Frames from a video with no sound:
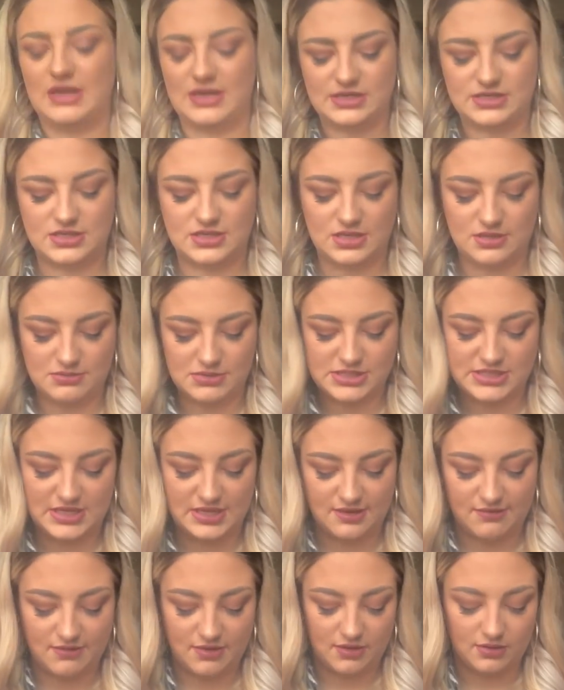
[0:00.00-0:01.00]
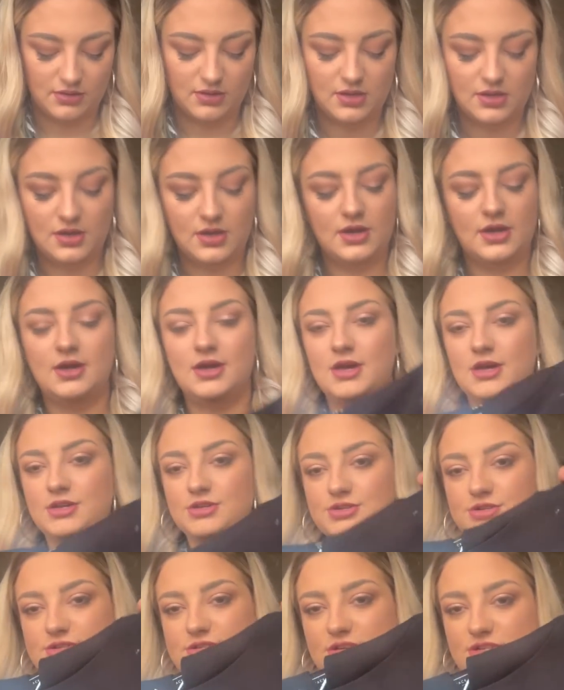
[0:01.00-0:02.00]
nice thin material.
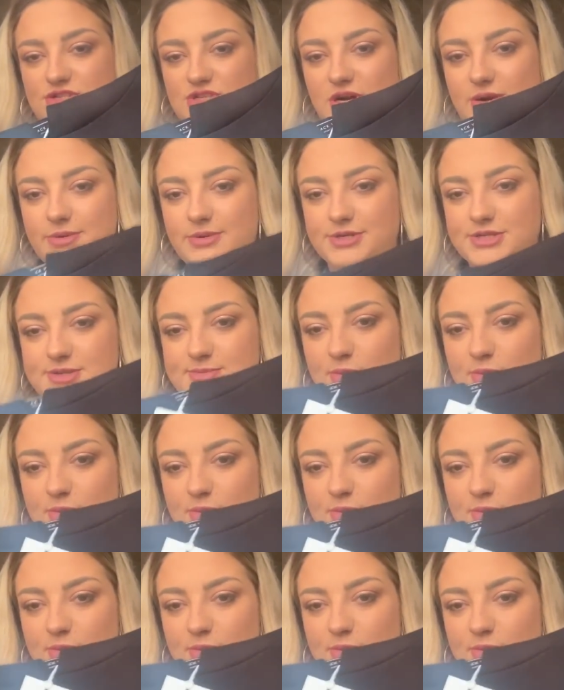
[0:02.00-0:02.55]
Just says Jack Wills